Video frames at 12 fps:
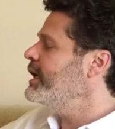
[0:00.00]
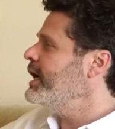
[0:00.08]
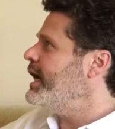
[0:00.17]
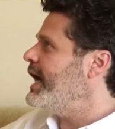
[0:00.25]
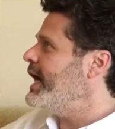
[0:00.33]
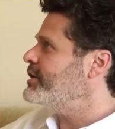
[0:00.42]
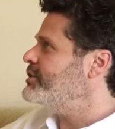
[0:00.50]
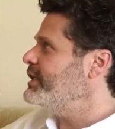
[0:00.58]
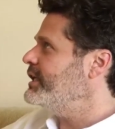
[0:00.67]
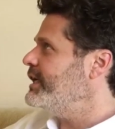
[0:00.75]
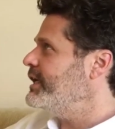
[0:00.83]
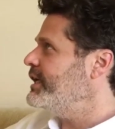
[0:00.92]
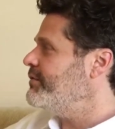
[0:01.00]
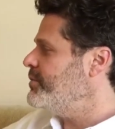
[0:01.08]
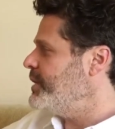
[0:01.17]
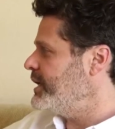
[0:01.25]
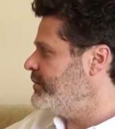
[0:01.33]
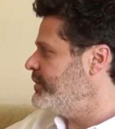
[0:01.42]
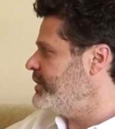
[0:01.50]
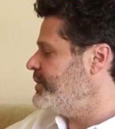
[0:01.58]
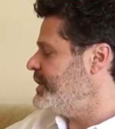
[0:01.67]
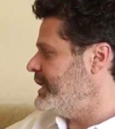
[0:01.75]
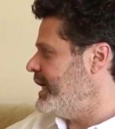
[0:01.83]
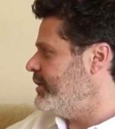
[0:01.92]
I actually give the benefit of
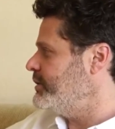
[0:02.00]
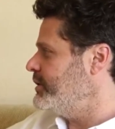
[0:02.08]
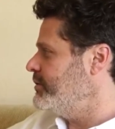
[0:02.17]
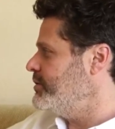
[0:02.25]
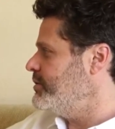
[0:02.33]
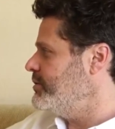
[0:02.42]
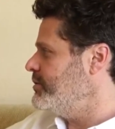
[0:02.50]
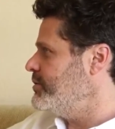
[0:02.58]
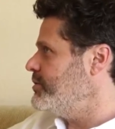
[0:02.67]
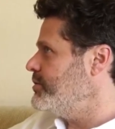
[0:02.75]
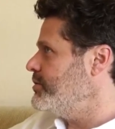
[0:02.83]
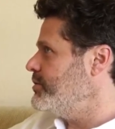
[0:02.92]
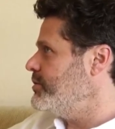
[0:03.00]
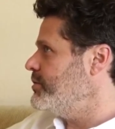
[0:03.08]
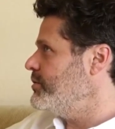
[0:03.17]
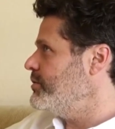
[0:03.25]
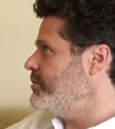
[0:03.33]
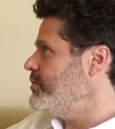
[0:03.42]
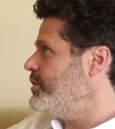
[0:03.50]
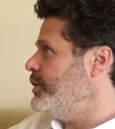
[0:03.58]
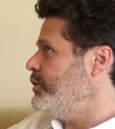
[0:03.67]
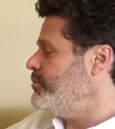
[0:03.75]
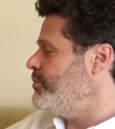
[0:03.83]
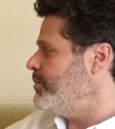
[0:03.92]
the doubt that
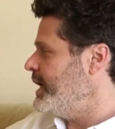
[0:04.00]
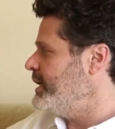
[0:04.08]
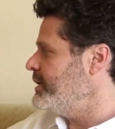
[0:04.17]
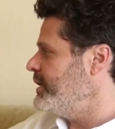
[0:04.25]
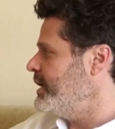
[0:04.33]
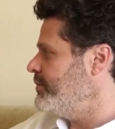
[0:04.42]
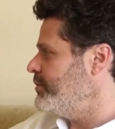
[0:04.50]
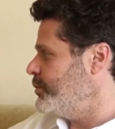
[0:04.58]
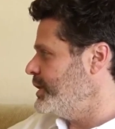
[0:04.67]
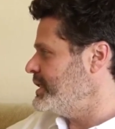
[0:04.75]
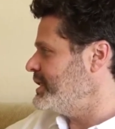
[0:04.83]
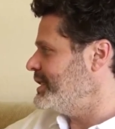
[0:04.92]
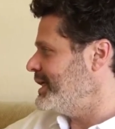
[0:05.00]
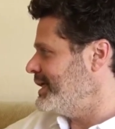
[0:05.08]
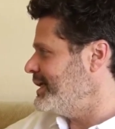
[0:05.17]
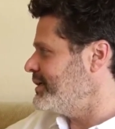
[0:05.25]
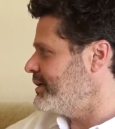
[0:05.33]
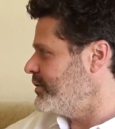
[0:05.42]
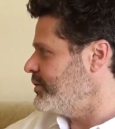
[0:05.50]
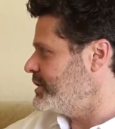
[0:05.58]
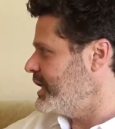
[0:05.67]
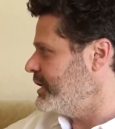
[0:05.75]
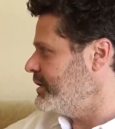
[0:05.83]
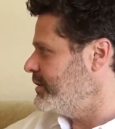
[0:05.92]
you might have a reason that I didn't
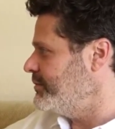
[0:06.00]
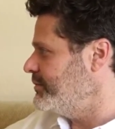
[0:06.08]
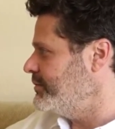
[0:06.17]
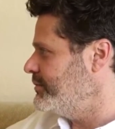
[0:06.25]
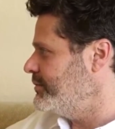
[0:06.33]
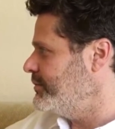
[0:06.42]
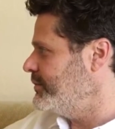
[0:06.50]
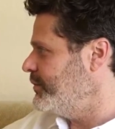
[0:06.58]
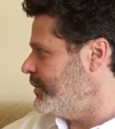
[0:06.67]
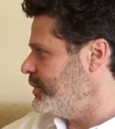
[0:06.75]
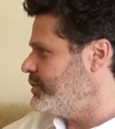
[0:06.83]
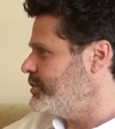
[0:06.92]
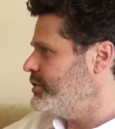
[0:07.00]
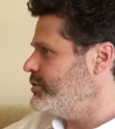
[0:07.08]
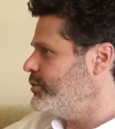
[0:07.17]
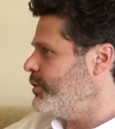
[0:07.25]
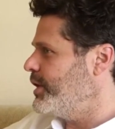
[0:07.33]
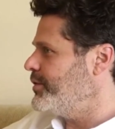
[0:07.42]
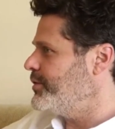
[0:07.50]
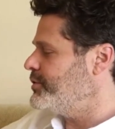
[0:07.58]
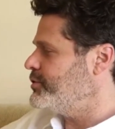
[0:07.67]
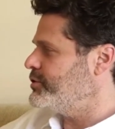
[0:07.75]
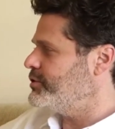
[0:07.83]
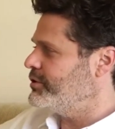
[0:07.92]
understand first. So rather than
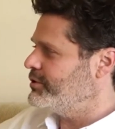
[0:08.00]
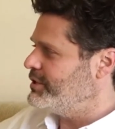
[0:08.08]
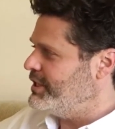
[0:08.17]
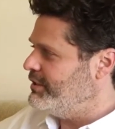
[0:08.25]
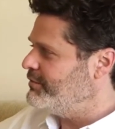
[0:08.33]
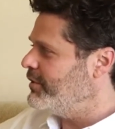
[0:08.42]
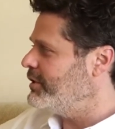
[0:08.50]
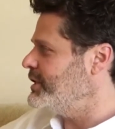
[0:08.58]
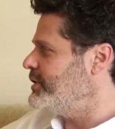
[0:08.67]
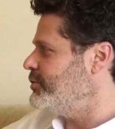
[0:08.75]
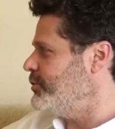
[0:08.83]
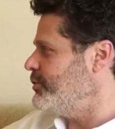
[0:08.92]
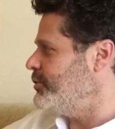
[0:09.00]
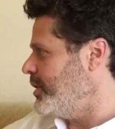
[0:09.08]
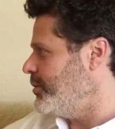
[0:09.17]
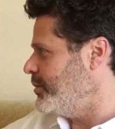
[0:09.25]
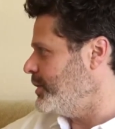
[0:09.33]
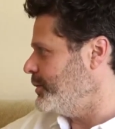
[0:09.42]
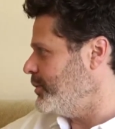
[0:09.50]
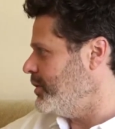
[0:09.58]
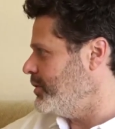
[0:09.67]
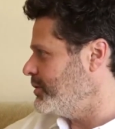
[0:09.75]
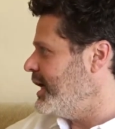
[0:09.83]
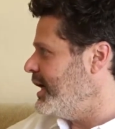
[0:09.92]
just default into you're probably
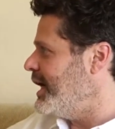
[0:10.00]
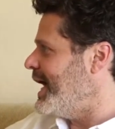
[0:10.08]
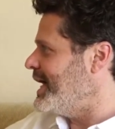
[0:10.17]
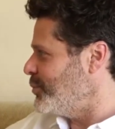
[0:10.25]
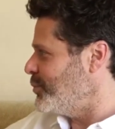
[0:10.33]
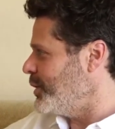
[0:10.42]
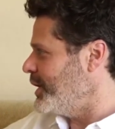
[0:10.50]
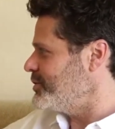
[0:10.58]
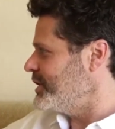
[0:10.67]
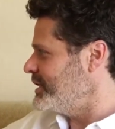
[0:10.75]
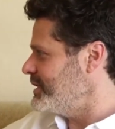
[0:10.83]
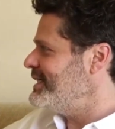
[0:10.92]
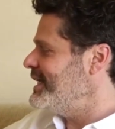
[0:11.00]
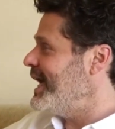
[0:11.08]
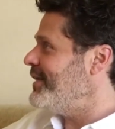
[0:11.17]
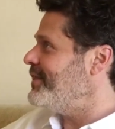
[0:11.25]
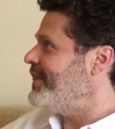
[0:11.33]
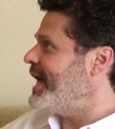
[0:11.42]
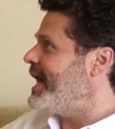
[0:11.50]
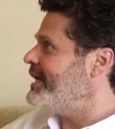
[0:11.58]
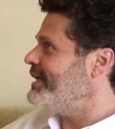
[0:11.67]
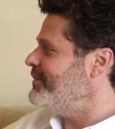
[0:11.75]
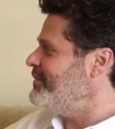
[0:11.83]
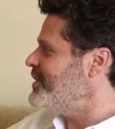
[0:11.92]
wrong, I'll ask more questions. And
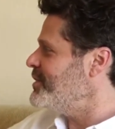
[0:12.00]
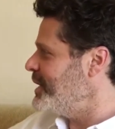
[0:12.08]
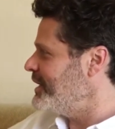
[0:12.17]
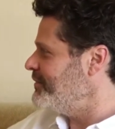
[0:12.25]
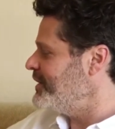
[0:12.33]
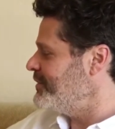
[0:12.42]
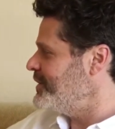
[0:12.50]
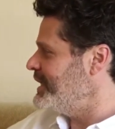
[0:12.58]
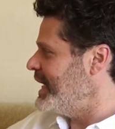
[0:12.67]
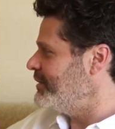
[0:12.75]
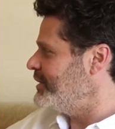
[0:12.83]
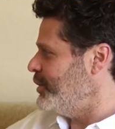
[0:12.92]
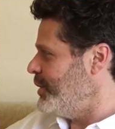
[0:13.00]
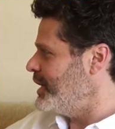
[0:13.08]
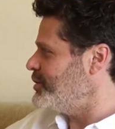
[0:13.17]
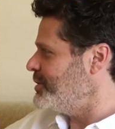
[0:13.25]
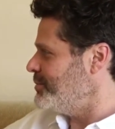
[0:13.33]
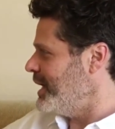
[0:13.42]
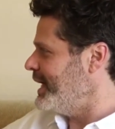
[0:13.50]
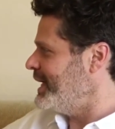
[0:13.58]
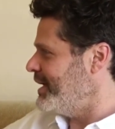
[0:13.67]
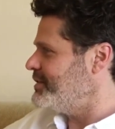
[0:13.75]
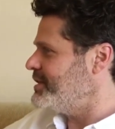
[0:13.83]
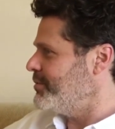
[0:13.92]
that giving the benefit of the doubt that you actually might
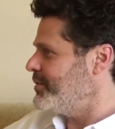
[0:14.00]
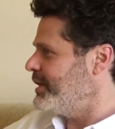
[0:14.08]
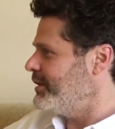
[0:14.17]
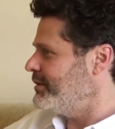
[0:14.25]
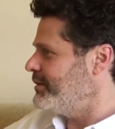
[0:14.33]
have something